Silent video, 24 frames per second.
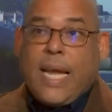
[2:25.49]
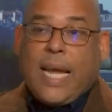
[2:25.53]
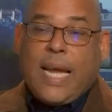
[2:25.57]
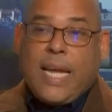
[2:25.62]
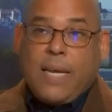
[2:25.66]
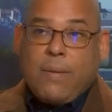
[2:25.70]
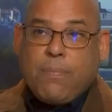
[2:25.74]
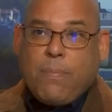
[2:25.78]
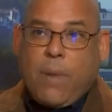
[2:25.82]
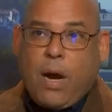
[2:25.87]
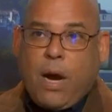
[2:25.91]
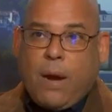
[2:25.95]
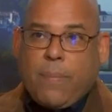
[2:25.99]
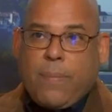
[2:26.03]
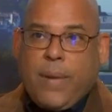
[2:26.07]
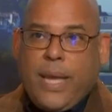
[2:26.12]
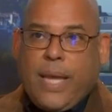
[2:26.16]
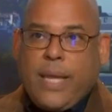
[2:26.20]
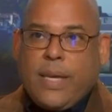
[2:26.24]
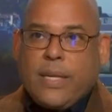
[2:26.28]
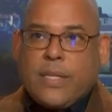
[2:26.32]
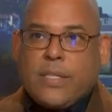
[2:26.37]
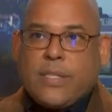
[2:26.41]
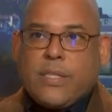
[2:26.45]
In
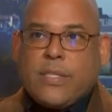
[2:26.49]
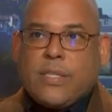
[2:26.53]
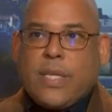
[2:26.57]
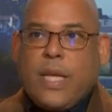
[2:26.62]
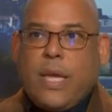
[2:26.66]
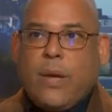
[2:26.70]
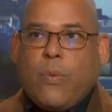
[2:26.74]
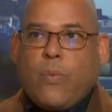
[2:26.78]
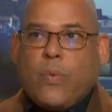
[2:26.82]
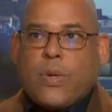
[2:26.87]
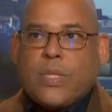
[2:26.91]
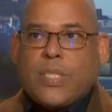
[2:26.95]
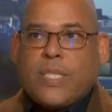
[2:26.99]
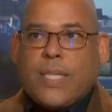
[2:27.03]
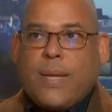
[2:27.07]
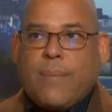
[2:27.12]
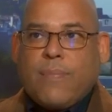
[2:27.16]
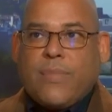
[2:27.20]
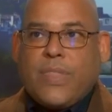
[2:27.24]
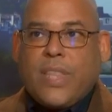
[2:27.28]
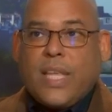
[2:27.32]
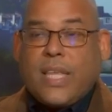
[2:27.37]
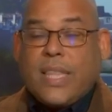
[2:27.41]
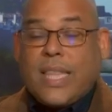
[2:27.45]
Barbados, it was
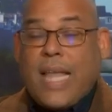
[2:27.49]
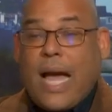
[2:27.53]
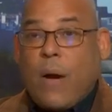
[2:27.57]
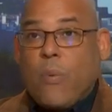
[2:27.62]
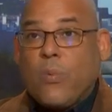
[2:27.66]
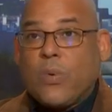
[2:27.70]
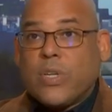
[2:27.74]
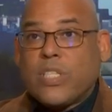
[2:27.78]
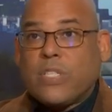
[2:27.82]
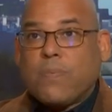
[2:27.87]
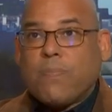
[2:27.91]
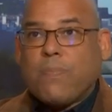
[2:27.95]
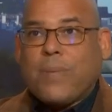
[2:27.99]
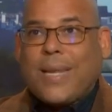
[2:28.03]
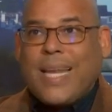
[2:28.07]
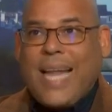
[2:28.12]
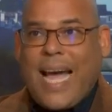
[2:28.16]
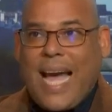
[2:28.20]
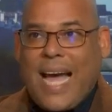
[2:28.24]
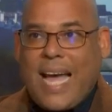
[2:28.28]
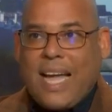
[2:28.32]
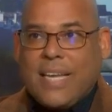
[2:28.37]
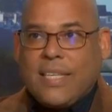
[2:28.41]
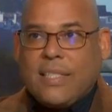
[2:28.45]
something that was
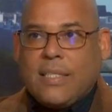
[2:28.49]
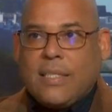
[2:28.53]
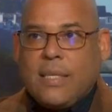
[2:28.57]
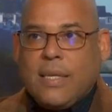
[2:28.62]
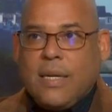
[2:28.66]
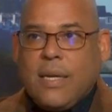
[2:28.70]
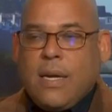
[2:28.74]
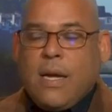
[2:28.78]
planned.